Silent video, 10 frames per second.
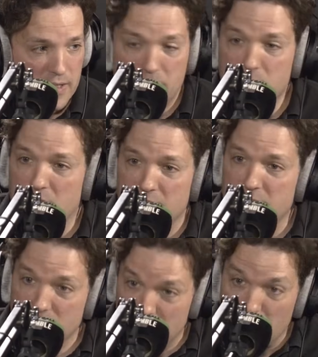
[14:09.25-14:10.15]

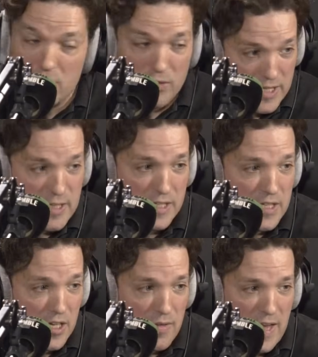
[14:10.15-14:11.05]

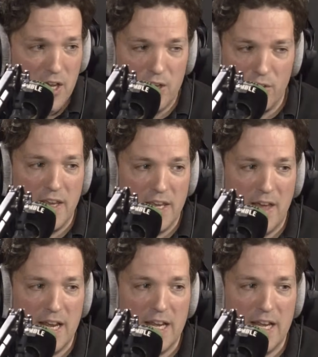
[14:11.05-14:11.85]
That kind of thing at that